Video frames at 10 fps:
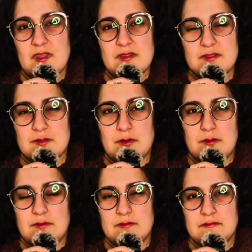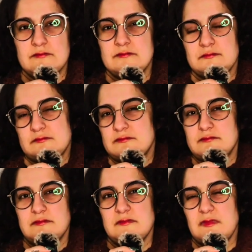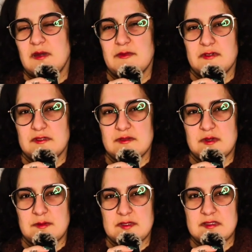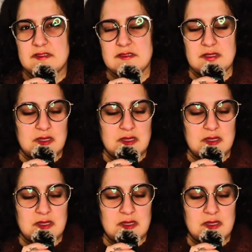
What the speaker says: So I'm gonna do my best.